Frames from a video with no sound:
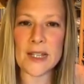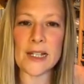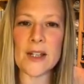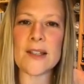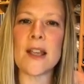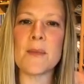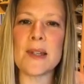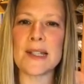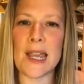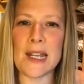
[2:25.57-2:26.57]
It looks like
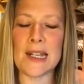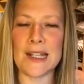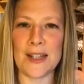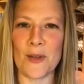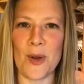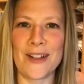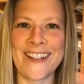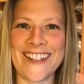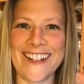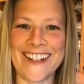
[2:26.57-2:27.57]
Mercedes are the
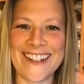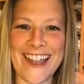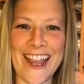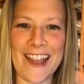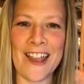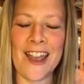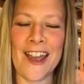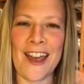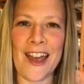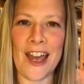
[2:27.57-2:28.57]
ones that are saying
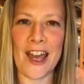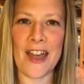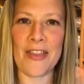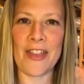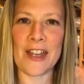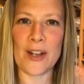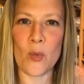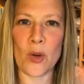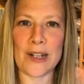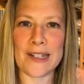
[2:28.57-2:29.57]
they
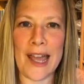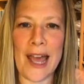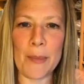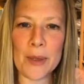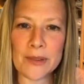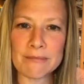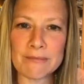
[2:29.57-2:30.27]
don't want it to happen.